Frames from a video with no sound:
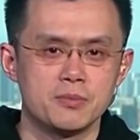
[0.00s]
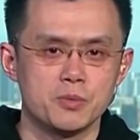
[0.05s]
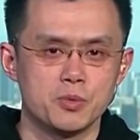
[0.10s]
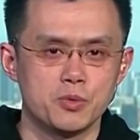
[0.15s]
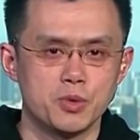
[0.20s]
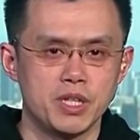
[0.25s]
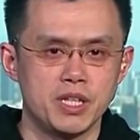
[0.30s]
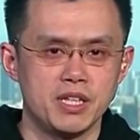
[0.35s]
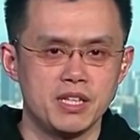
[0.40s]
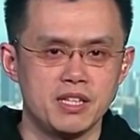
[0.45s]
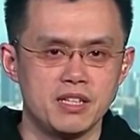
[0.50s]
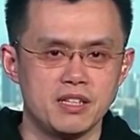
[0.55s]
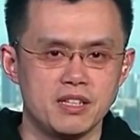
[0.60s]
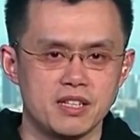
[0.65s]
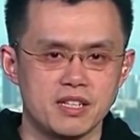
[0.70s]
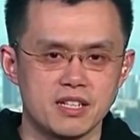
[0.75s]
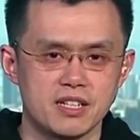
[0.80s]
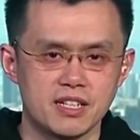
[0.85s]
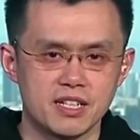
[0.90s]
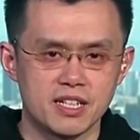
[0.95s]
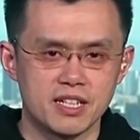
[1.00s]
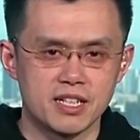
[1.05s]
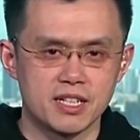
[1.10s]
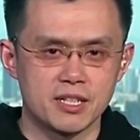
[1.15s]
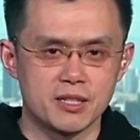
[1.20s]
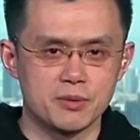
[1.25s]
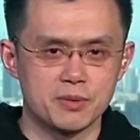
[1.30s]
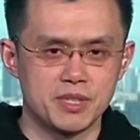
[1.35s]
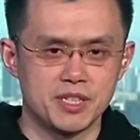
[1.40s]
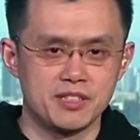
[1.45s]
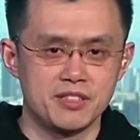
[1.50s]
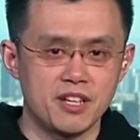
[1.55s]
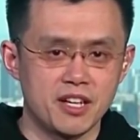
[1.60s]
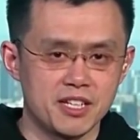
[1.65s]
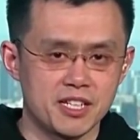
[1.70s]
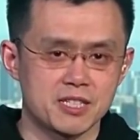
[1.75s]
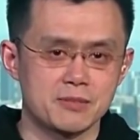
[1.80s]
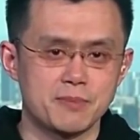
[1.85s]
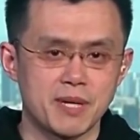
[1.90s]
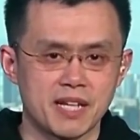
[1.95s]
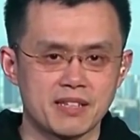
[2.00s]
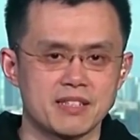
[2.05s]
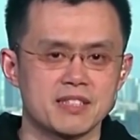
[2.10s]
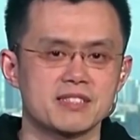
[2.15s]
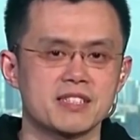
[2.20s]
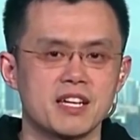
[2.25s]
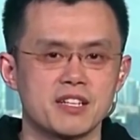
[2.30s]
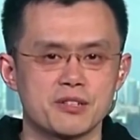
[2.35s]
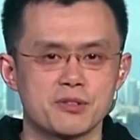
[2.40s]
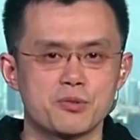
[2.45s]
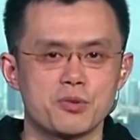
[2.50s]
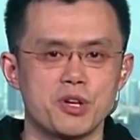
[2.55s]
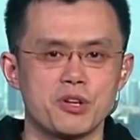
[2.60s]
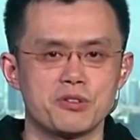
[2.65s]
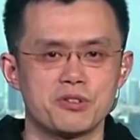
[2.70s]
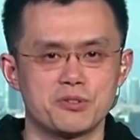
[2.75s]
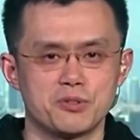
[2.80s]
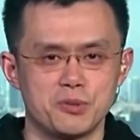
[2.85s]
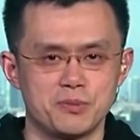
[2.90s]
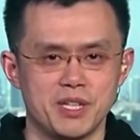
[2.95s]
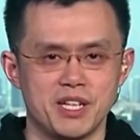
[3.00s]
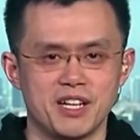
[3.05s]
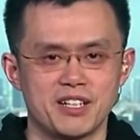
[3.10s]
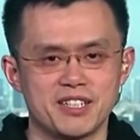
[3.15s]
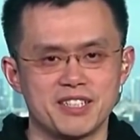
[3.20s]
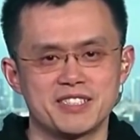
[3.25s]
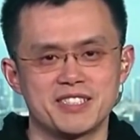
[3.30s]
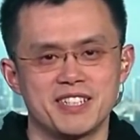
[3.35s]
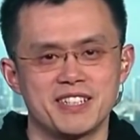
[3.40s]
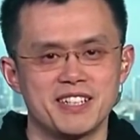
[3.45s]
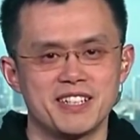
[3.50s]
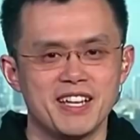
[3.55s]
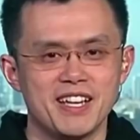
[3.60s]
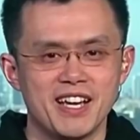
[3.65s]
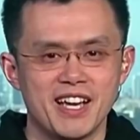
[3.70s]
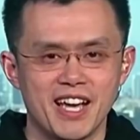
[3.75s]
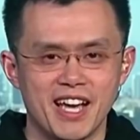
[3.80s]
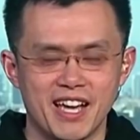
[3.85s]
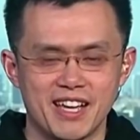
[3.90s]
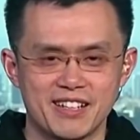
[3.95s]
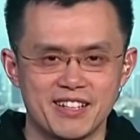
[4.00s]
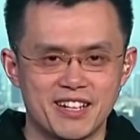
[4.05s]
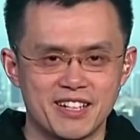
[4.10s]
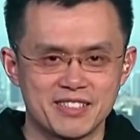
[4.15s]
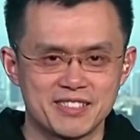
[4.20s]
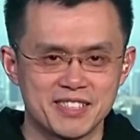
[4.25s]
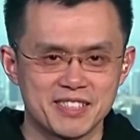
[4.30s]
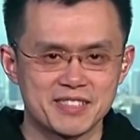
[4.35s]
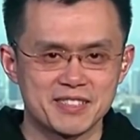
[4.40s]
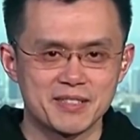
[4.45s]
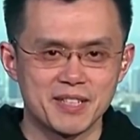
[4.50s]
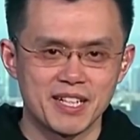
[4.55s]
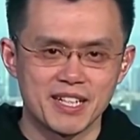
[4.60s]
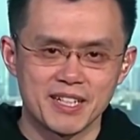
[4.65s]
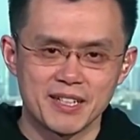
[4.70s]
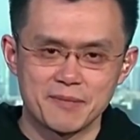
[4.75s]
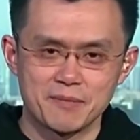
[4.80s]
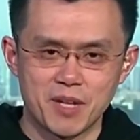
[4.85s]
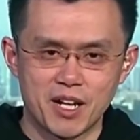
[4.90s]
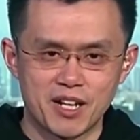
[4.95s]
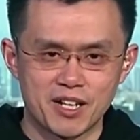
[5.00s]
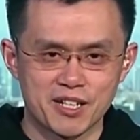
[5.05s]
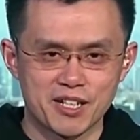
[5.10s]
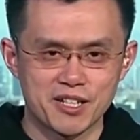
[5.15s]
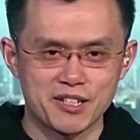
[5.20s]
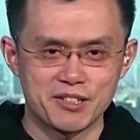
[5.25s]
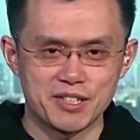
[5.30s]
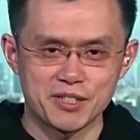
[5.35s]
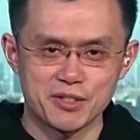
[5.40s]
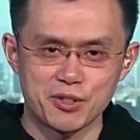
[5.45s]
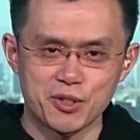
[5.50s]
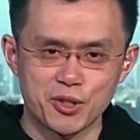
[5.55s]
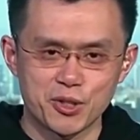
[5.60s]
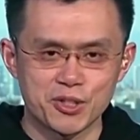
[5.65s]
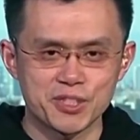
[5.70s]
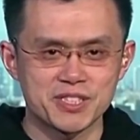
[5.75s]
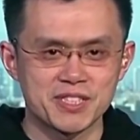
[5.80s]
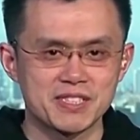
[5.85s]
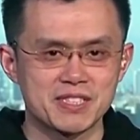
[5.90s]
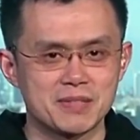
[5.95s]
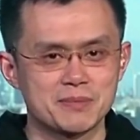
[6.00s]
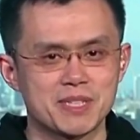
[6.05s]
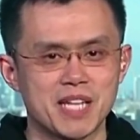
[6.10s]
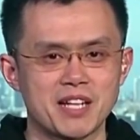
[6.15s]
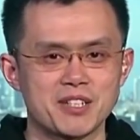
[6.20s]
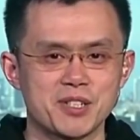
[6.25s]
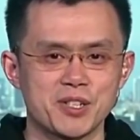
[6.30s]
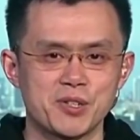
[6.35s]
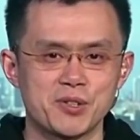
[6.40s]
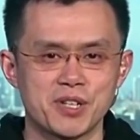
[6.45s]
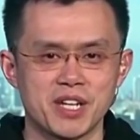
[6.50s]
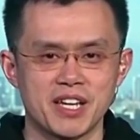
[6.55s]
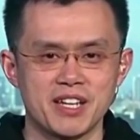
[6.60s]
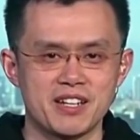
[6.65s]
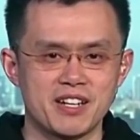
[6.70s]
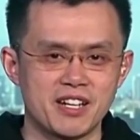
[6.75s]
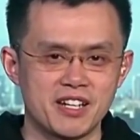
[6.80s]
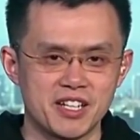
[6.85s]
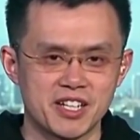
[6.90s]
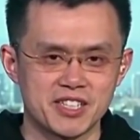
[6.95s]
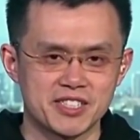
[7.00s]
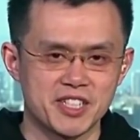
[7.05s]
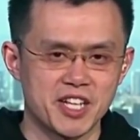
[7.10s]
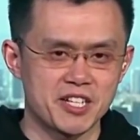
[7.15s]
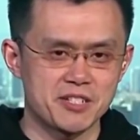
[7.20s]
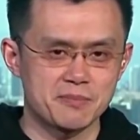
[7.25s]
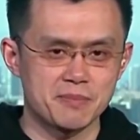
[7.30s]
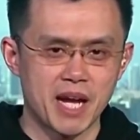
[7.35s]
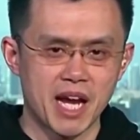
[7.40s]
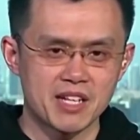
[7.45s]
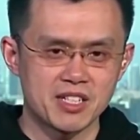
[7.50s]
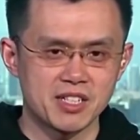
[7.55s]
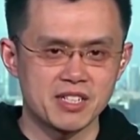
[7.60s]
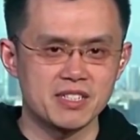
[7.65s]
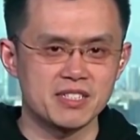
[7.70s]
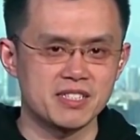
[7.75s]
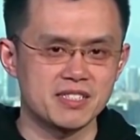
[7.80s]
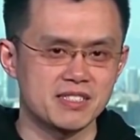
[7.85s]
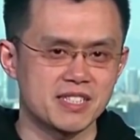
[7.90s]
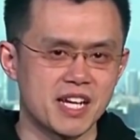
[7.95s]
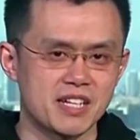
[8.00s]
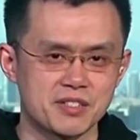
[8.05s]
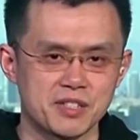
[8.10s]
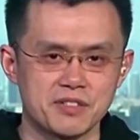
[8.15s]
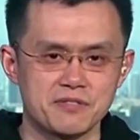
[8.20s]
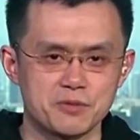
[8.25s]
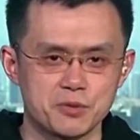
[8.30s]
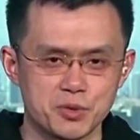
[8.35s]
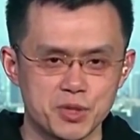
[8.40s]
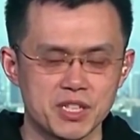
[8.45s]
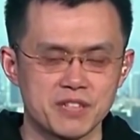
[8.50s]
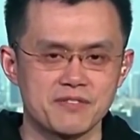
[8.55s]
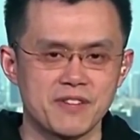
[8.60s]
We did not expect this kind of growth, to be honest. And our current core system is actually okay. Our exchange matching engine is actually really